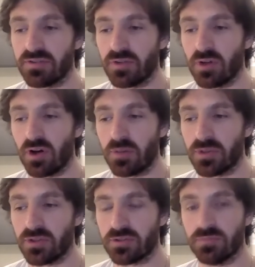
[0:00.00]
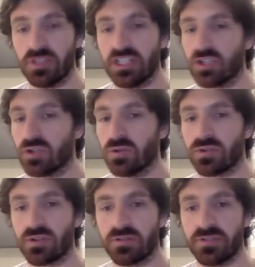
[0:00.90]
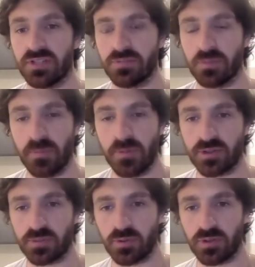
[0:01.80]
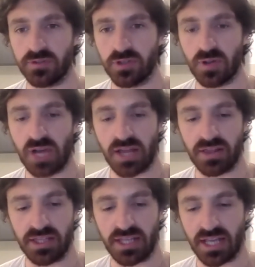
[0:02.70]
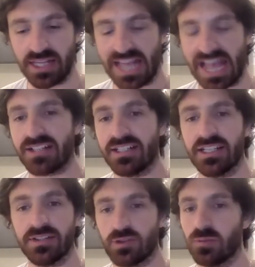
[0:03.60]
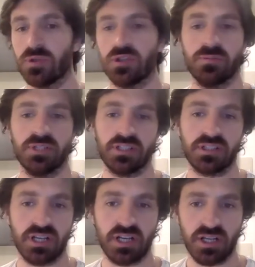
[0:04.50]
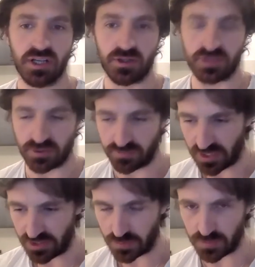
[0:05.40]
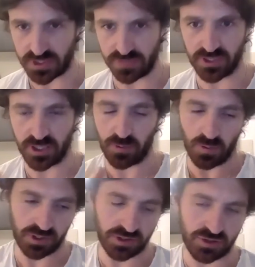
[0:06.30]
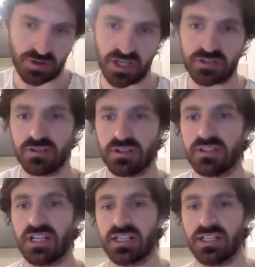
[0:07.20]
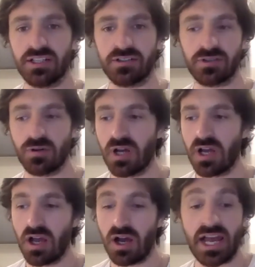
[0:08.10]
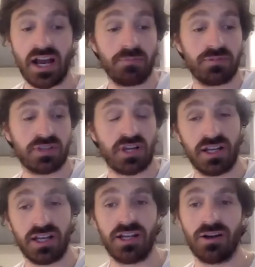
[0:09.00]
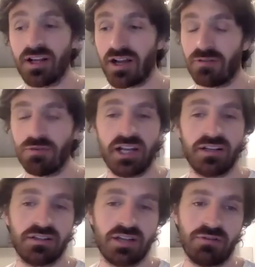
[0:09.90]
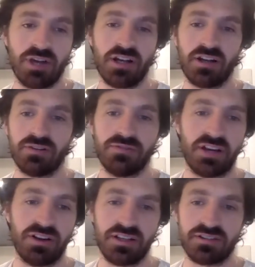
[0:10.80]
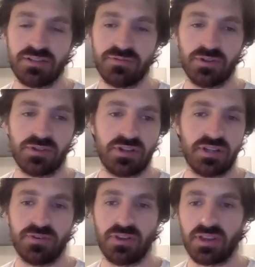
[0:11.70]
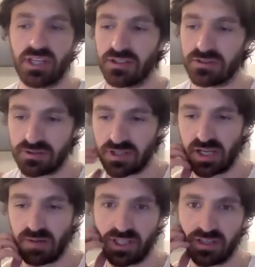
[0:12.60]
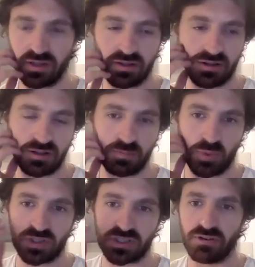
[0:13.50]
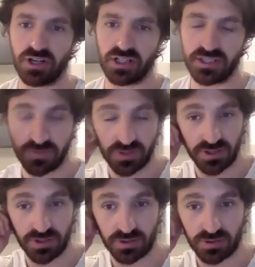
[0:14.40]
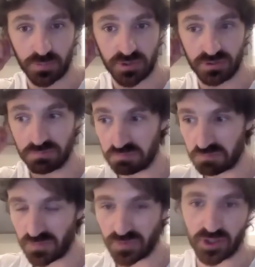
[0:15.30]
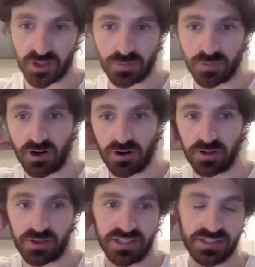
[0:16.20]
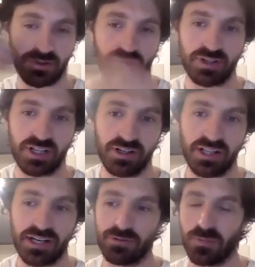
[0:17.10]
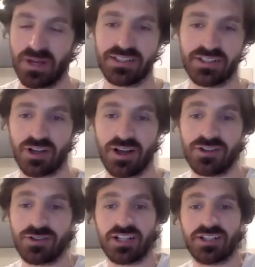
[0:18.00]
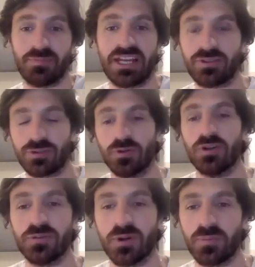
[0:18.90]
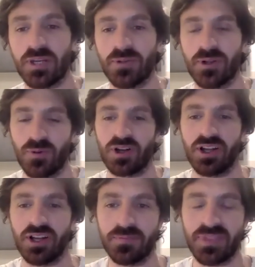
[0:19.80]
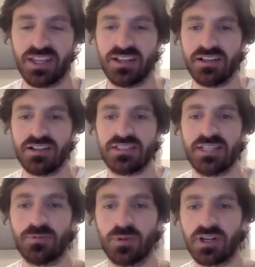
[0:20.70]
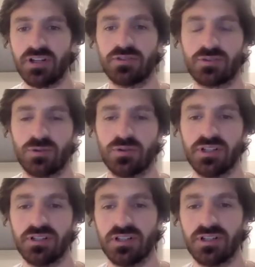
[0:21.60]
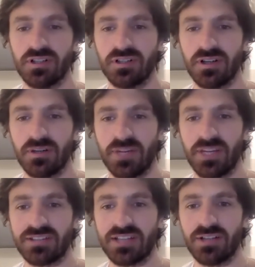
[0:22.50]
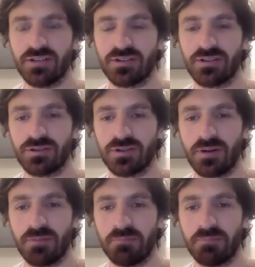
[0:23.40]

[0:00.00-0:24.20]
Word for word: flawed, but there's some really cool stuff in it from a music point of view. And the, and the acting is superb in it, because I very specifically wanted to try certain techniques. So I, I'm, I, you know, I write, I write a lot of various different, different things. And I think the, I write are different to the scripts, and I've got a couple of horror things, I have a thriller, and then I have a romantic. I just like to make stories about people and what kind of, see what kind of story makes sense. So I,